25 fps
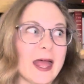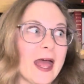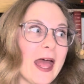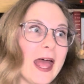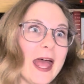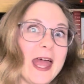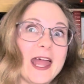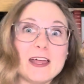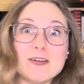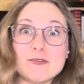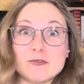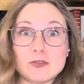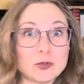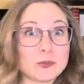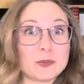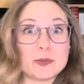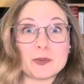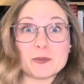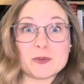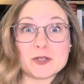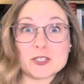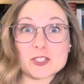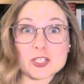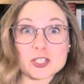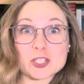have their
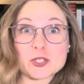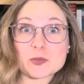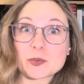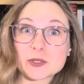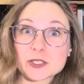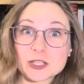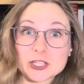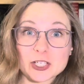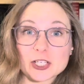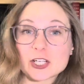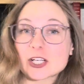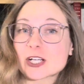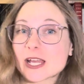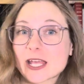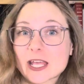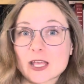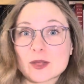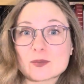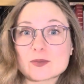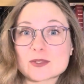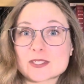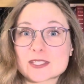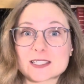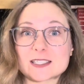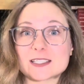permission to put their
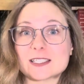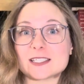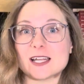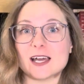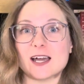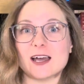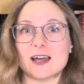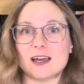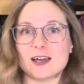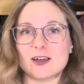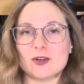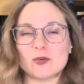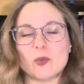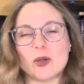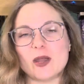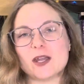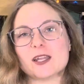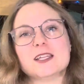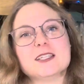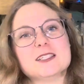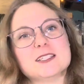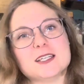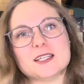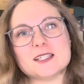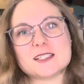names and
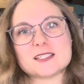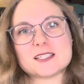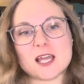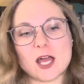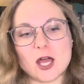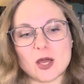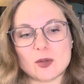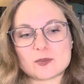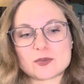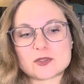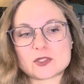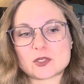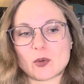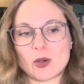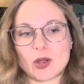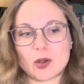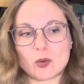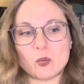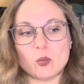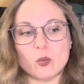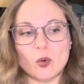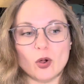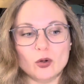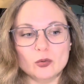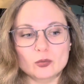wedding dates up, so I
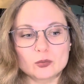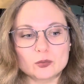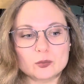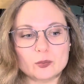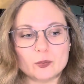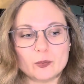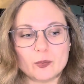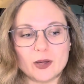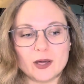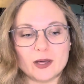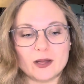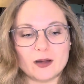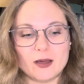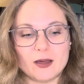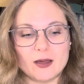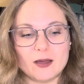won't. But